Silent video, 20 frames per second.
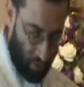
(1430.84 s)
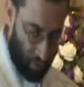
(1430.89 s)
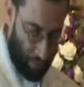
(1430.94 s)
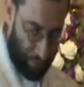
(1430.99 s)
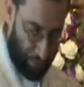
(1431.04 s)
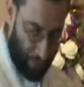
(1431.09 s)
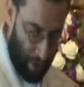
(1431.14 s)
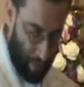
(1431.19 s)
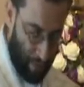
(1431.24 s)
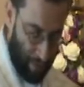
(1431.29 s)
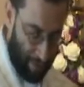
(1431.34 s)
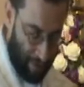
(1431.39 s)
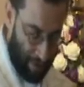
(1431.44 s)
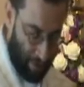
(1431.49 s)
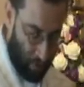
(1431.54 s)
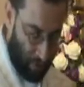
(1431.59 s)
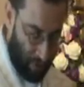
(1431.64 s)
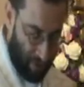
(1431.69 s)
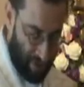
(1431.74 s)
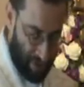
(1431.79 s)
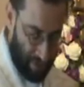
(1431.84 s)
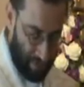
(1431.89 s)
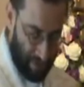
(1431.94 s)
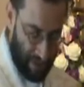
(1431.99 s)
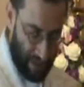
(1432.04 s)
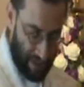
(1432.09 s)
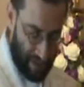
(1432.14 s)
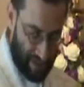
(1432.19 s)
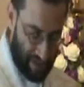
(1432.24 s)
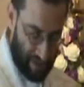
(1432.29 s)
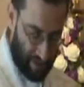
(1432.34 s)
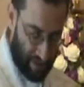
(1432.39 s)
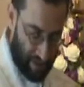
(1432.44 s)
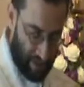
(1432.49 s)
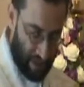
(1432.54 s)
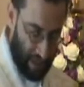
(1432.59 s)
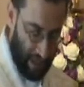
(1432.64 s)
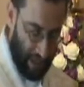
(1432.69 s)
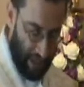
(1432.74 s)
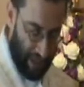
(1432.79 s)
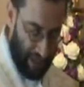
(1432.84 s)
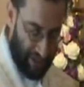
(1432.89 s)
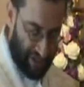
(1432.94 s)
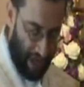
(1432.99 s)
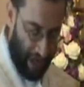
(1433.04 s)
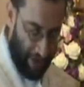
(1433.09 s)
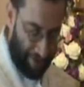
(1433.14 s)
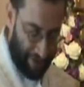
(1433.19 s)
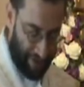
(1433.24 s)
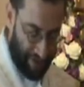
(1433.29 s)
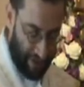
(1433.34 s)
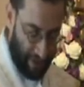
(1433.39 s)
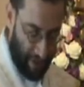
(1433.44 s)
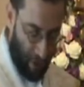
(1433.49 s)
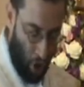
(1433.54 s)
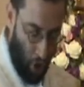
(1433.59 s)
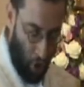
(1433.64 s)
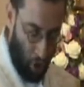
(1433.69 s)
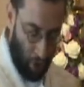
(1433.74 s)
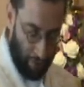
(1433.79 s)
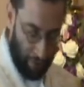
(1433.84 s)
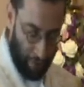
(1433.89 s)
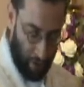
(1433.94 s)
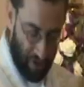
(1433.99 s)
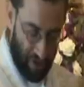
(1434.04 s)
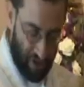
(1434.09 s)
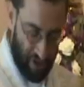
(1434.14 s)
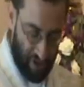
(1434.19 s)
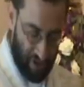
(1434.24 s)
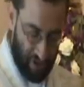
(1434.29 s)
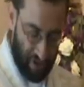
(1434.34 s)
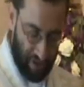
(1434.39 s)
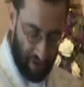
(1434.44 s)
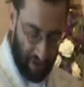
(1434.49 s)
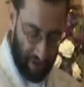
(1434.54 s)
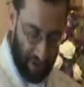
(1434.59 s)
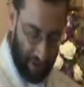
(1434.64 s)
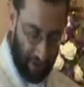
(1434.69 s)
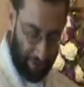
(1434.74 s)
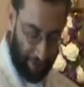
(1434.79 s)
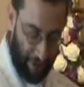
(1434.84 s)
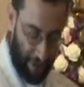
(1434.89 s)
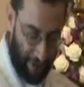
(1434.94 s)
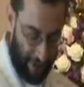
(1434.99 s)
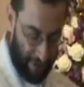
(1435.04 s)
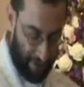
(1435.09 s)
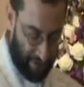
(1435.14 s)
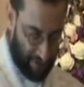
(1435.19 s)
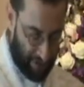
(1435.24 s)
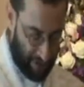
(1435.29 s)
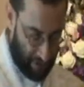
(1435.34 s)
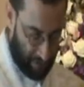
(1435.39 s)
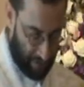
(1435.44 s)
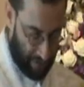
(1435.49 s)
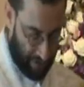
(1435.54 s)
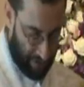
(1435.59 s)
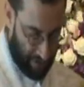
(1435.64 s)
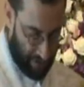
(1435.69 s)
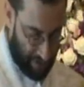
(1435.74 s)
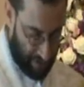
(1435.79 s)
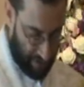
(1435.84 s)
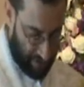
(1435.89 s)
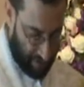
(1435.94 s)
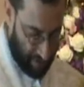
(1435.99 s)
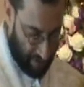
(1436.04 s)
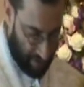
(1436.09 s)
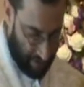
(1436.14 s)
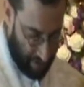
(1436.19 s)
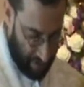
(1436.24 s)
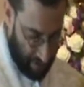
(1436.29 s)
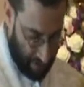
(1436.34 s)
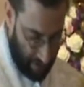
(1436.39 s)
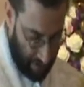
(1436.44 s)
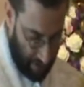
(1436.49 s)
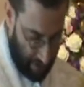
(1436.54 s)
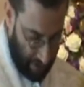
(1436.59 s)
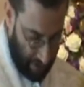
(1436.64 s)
The problem of liberalism, it's affecting all of us in varying degrees.